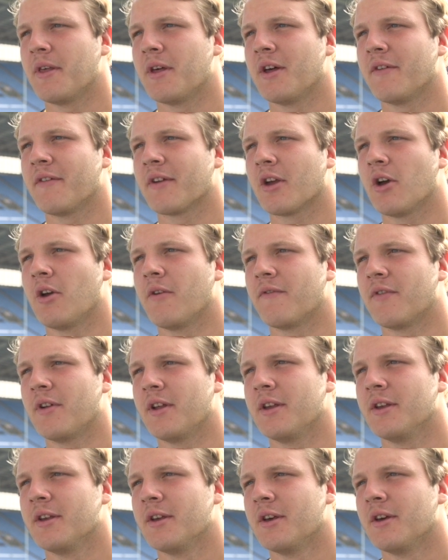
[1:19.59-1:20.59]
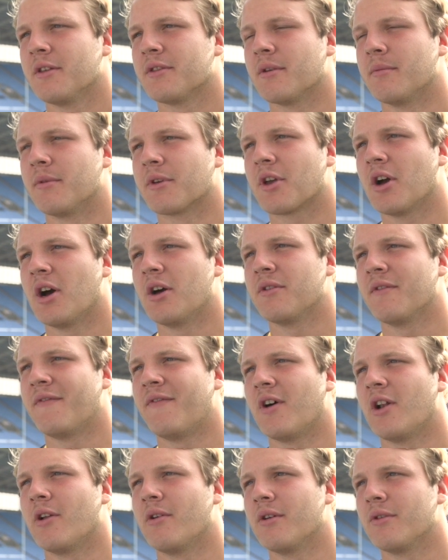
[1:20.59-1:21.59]
then I think hopefully some of the guys will
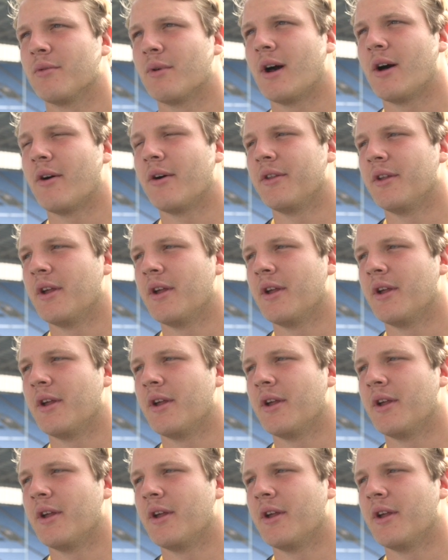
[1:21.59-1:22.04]
follow as well.